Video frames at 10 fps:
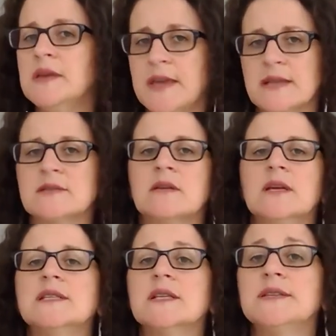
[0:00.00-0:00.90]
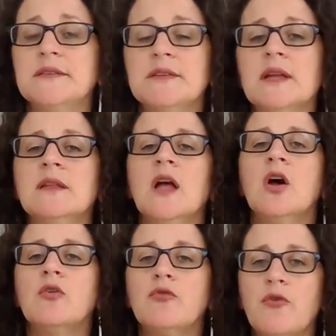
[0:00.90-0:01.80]
Yes, it's a
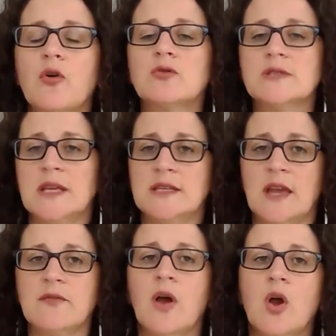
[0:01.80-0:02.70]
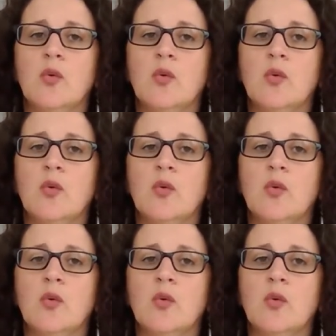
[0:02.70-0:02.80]
dividend-focused ETF